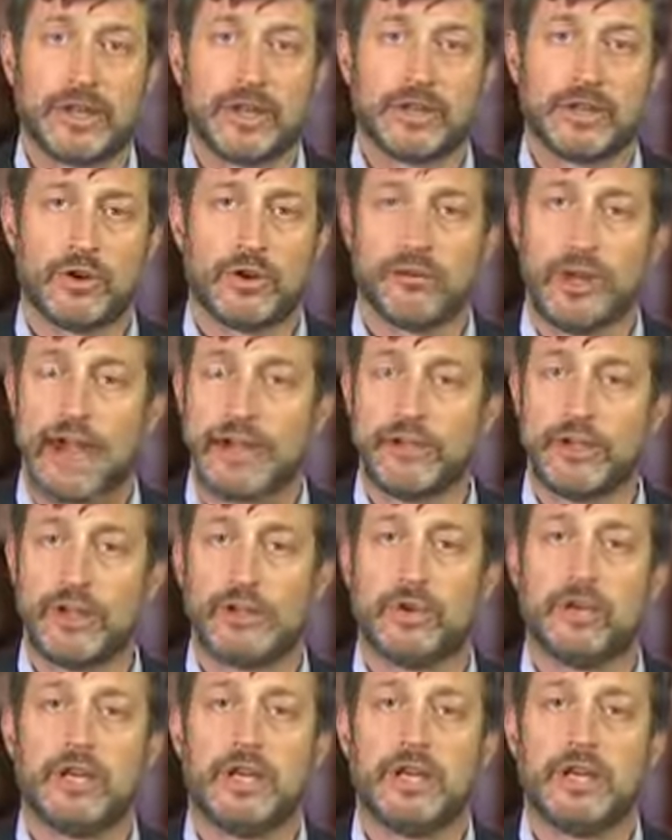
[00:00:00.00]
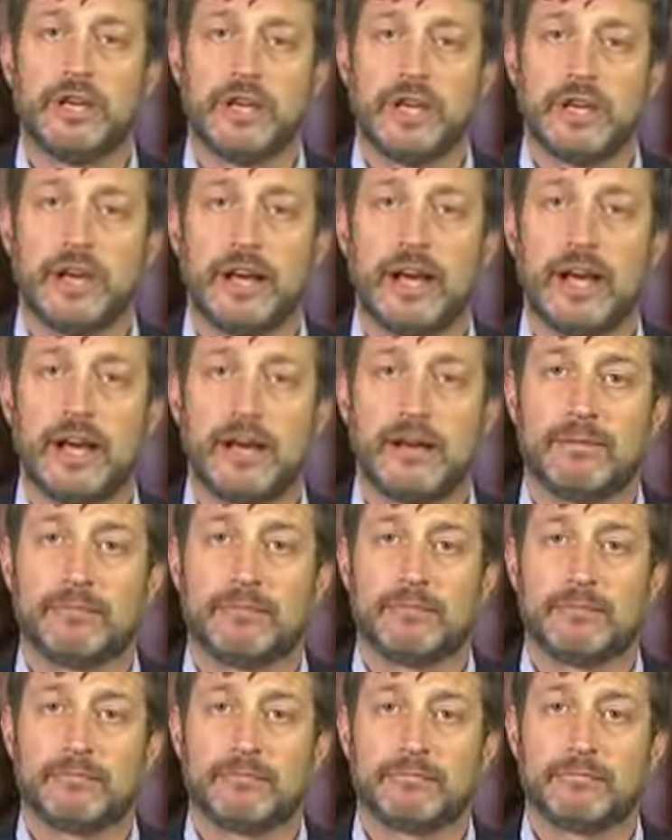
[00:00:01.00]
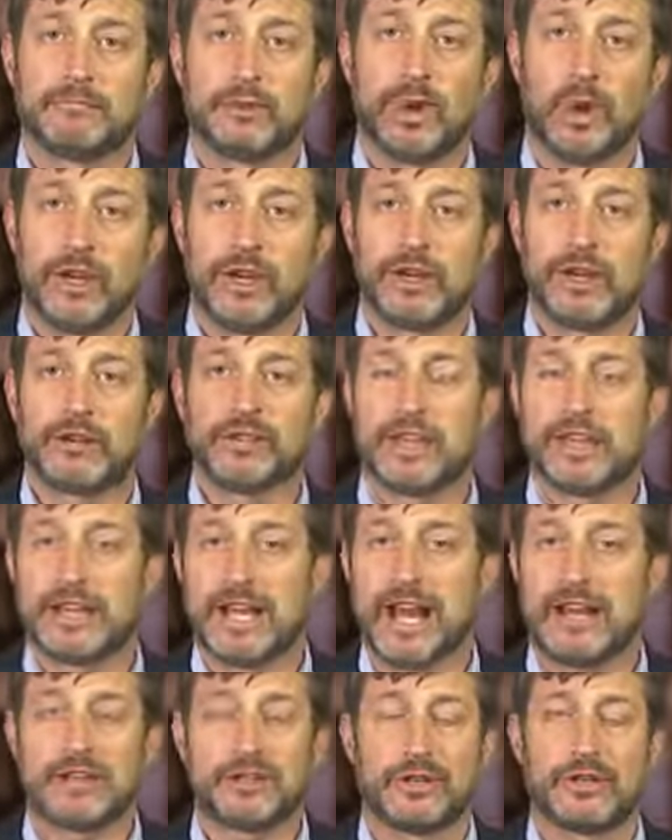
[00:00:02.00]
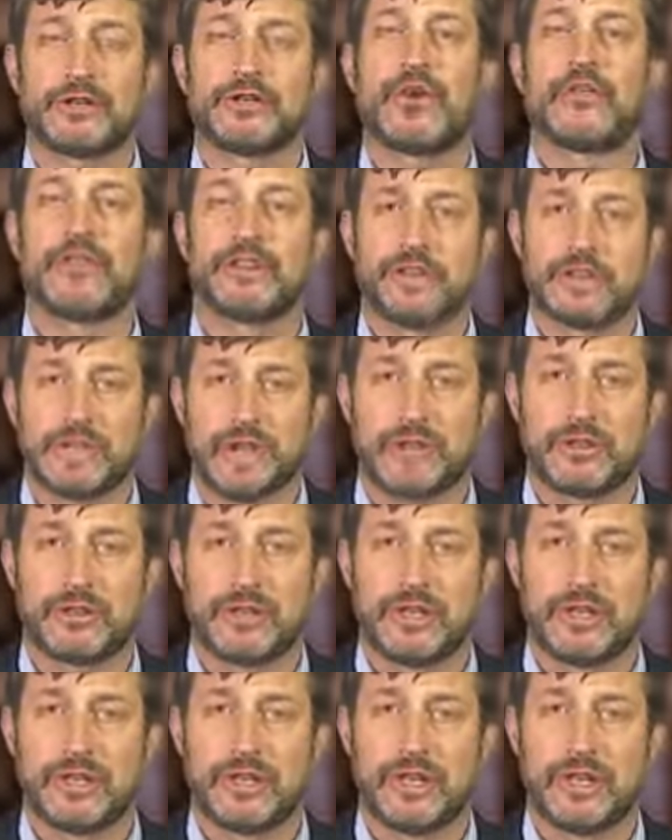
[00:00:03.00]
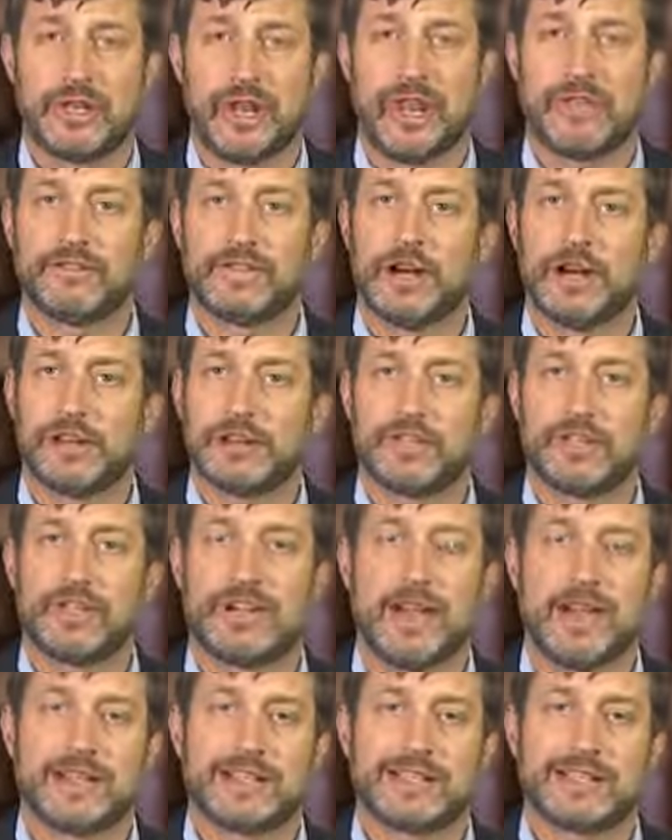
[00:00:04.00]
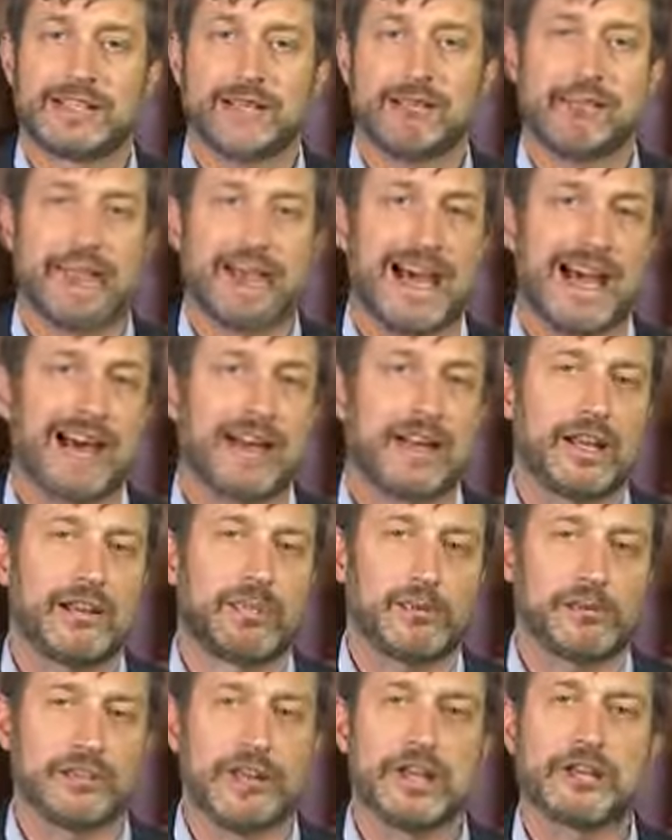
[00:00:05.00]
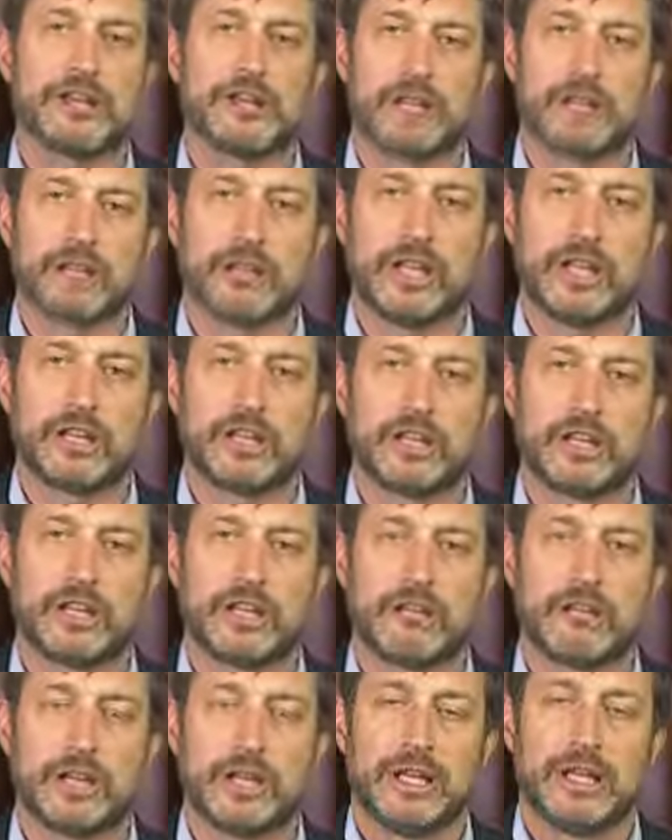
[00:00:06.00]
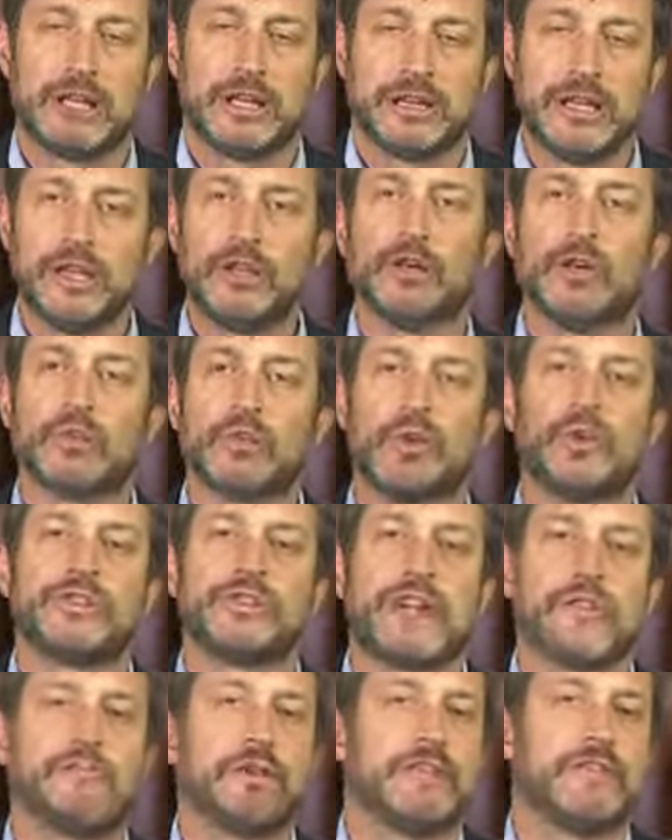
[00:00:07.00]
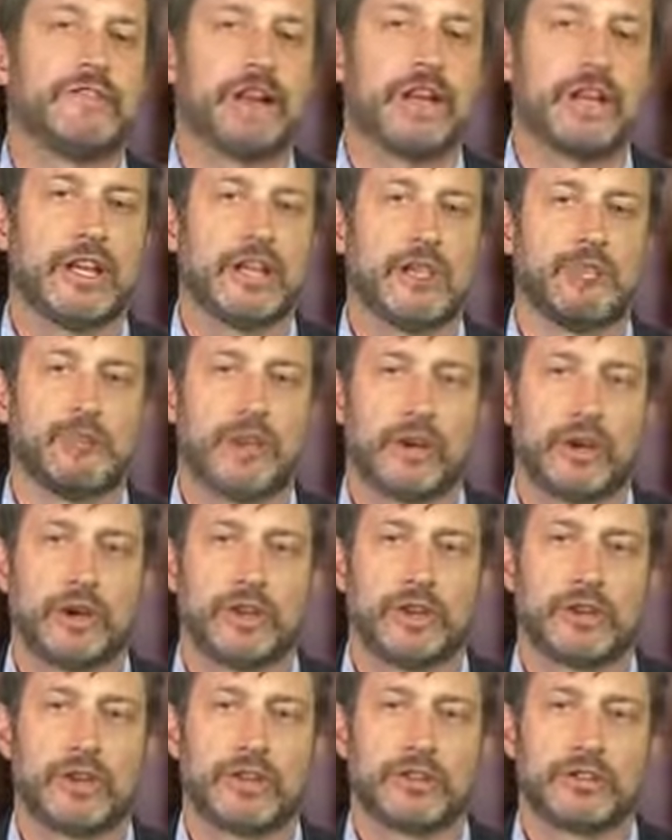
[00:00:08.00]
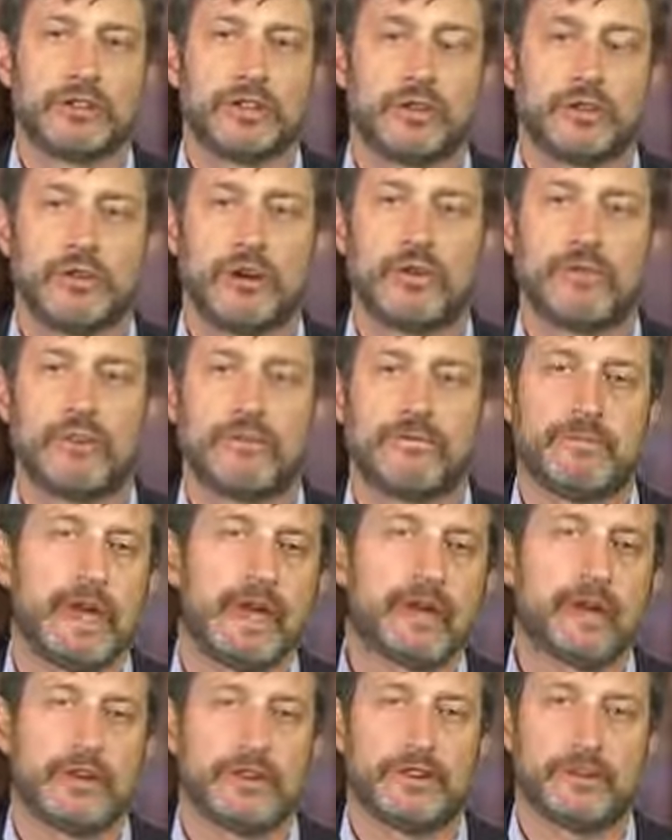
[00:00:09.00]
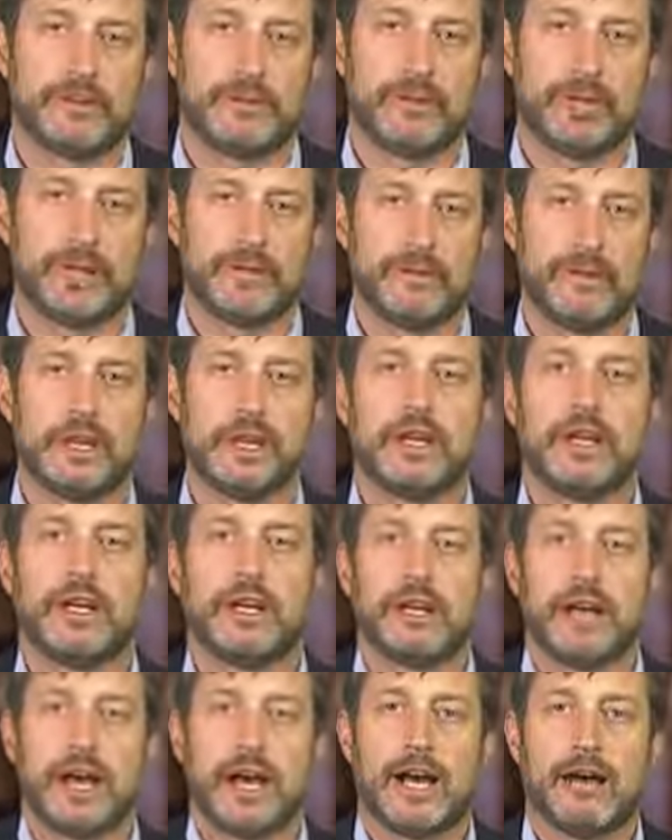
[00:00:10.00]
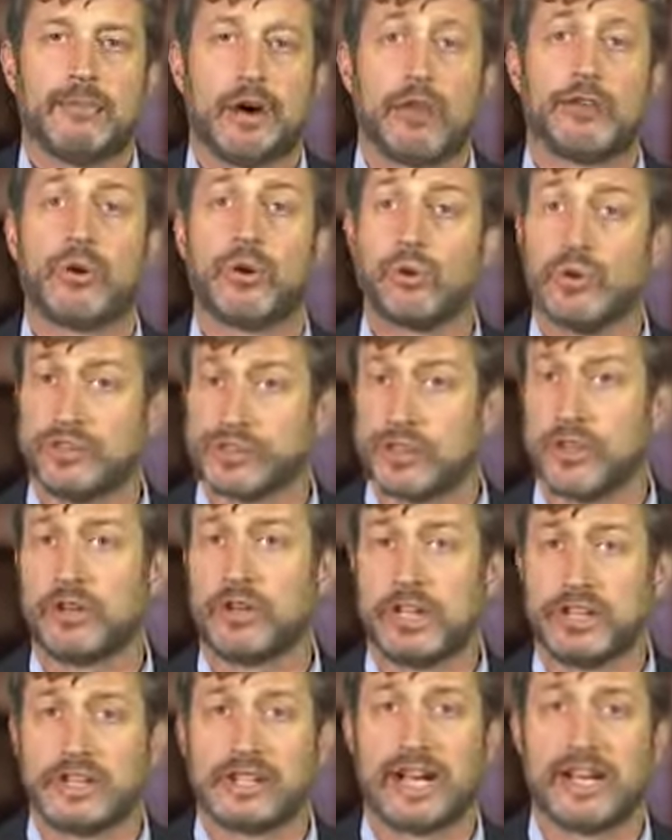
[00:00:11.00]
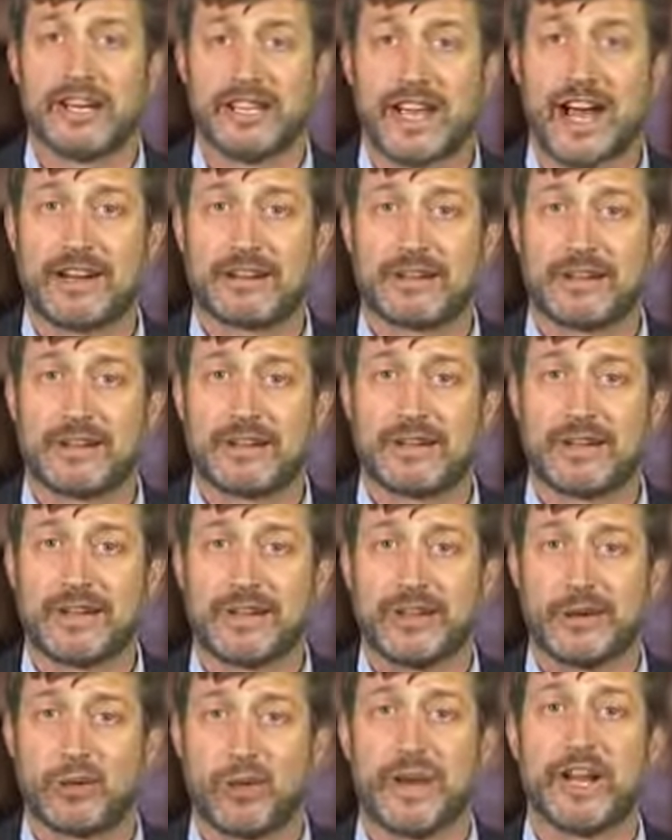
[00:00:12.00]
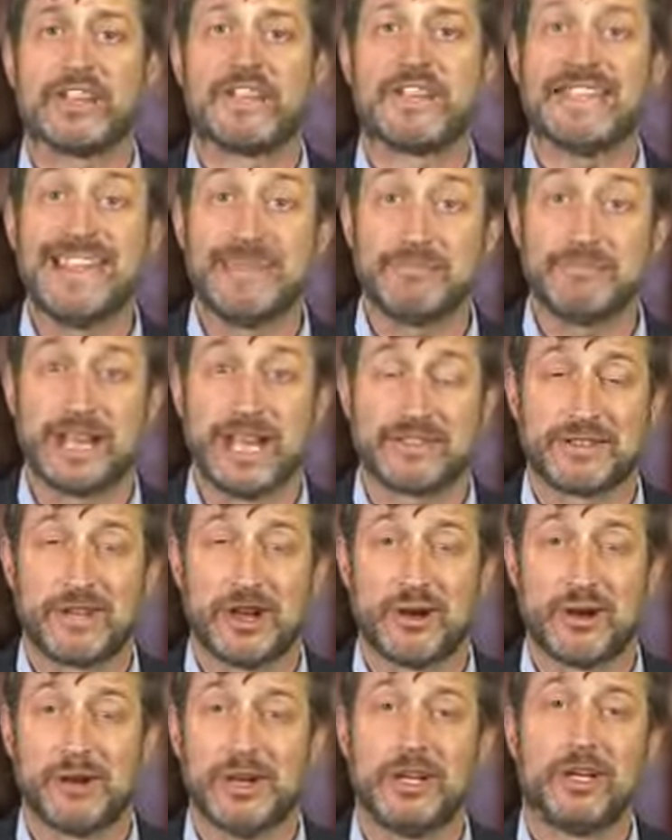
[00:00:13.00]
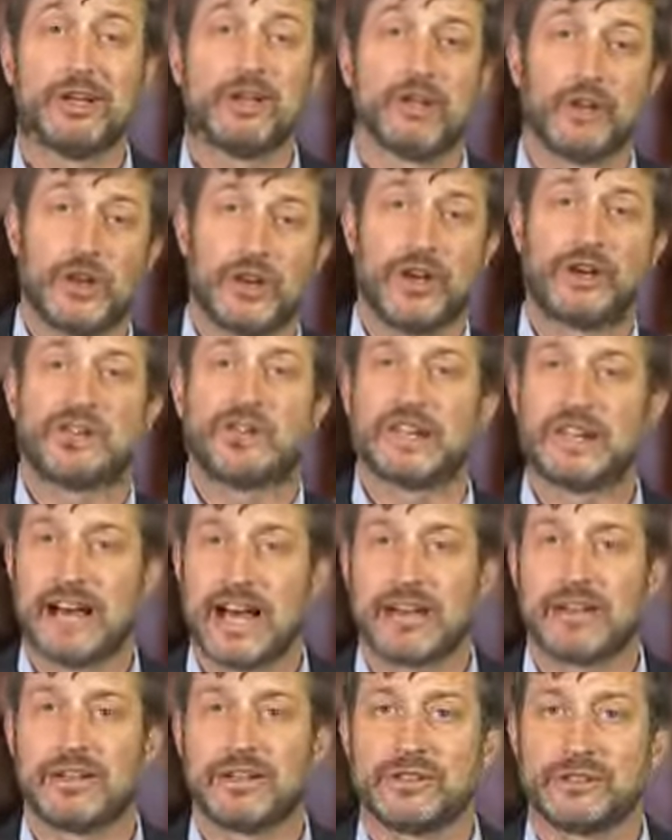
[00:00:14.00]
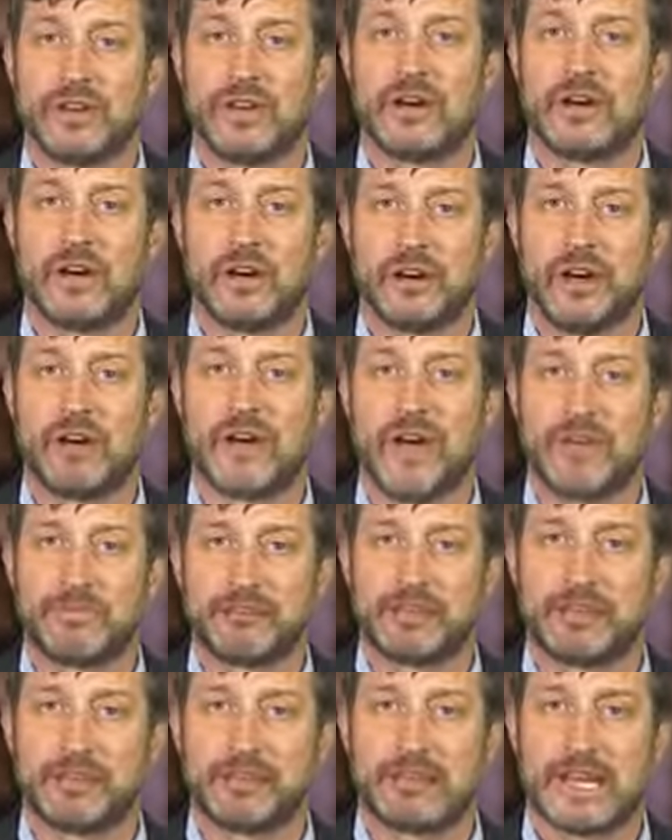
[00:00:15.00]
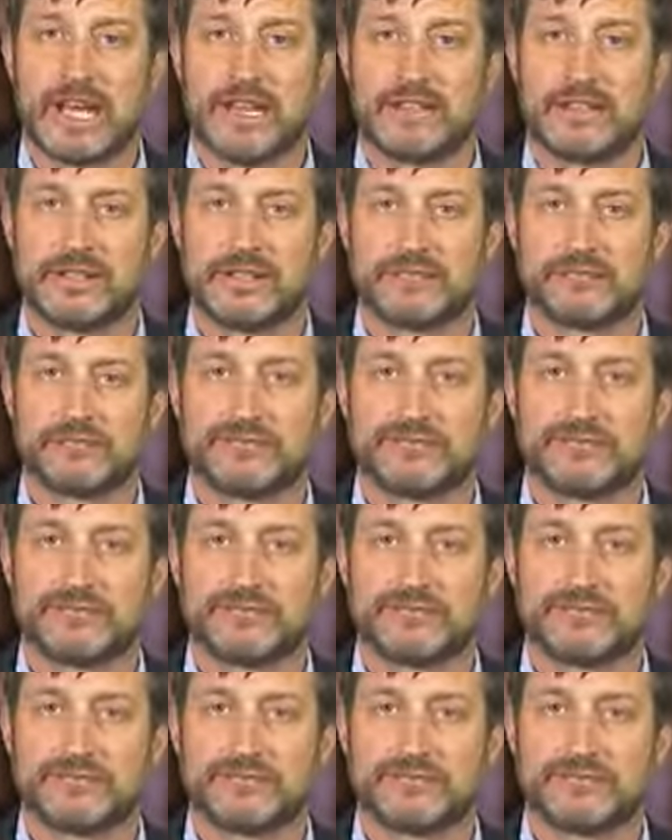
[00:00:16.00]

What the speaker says: So in my view, lawyers and doctors over the centuries have largely had a symbiotic professional relationship. Legal rules have been very important to the growth of medical authority, although we'll certainly study doctrines where it seems as though lawyers and doctors are on opposite sides.